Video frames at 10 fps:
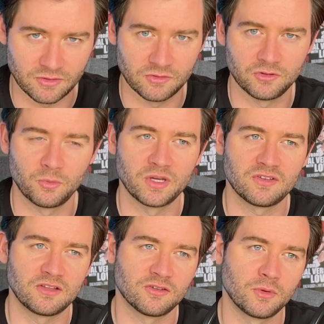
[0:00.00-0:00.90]
on John Wick's
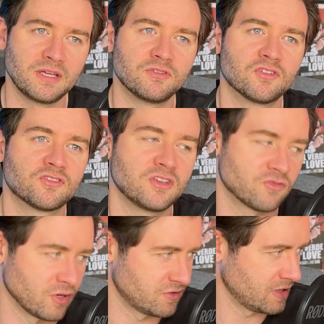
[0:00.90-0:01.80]
head, so even just in
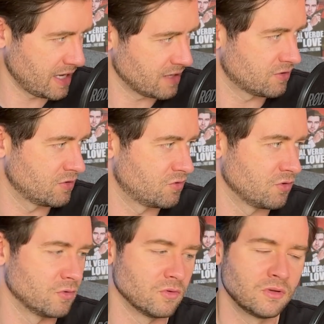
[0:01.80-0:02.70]
trying to get to the duel,